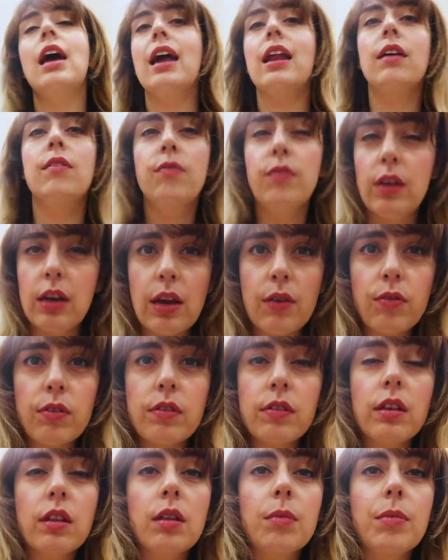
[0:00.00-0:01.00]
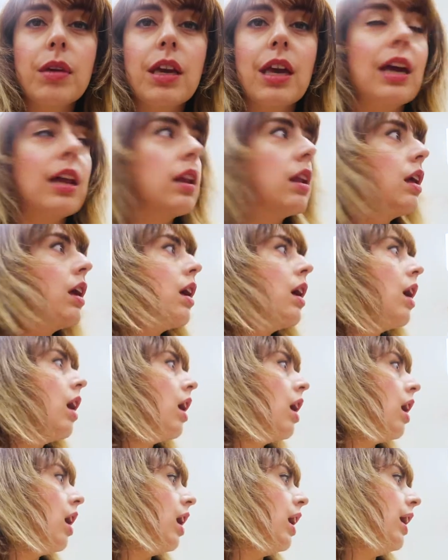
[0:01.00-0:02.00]
and I've never seen them again.
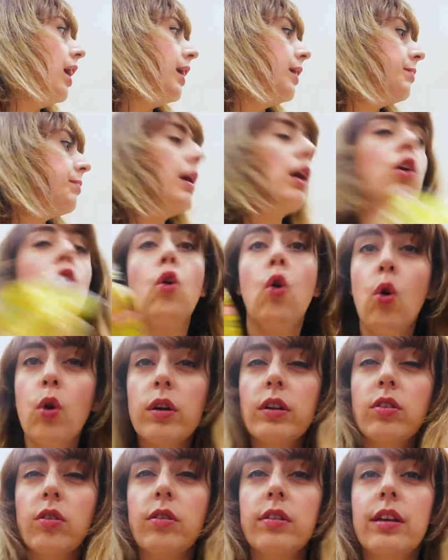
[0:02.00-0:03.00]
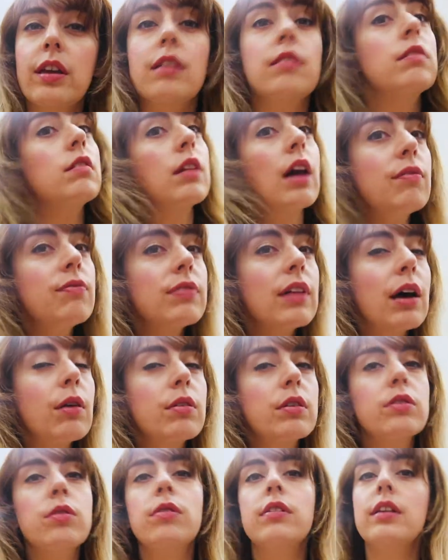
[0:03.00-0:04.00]
Uh, corn tortillas, not
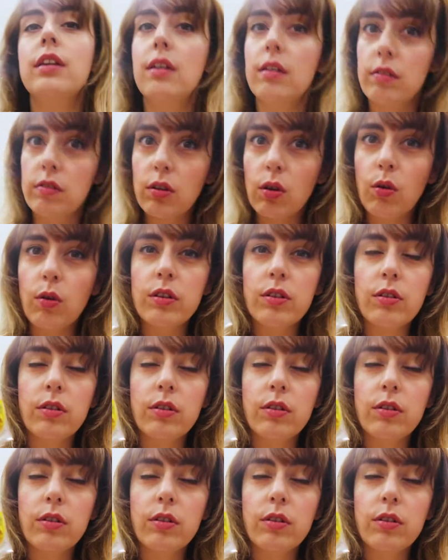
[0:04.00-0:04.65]
flour tortillas, corn